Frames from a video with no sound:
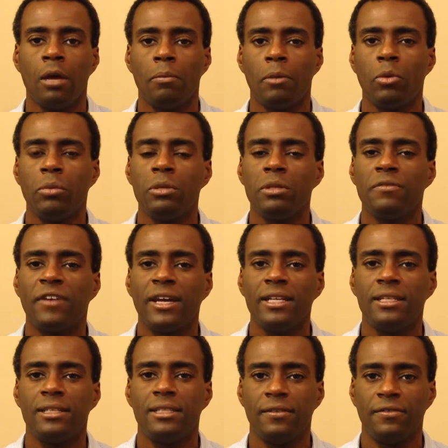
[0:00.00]
But we will find
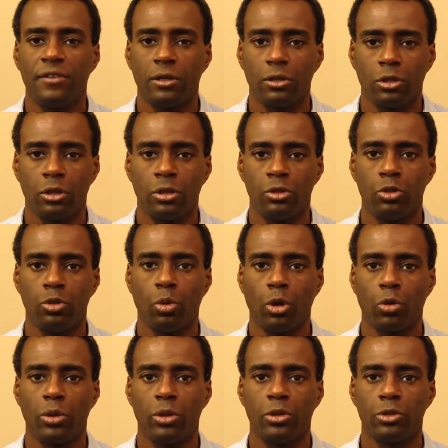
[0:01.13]
it difficult to
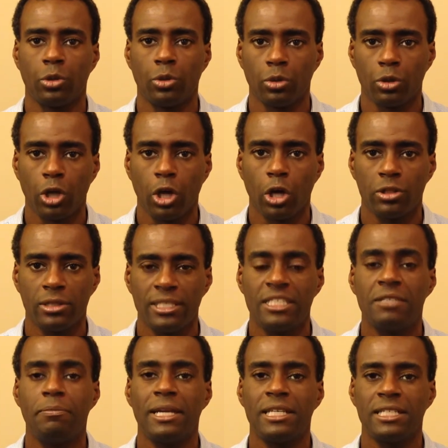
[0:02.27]
work with total cost,
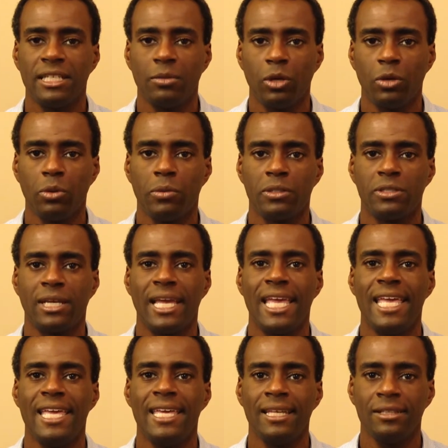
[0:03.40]
especially when we want to
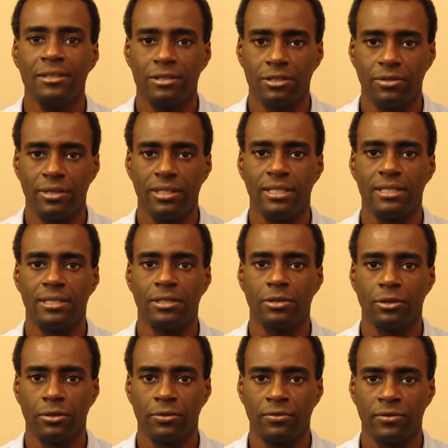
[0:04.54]
illustrate these
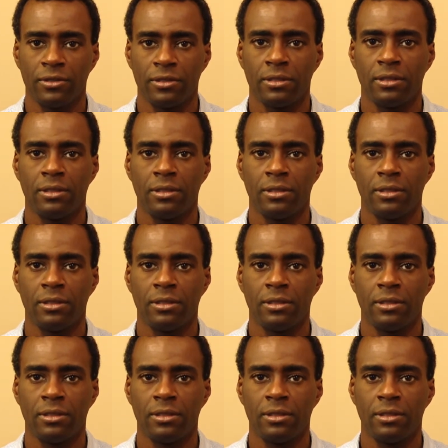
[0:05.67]
curves.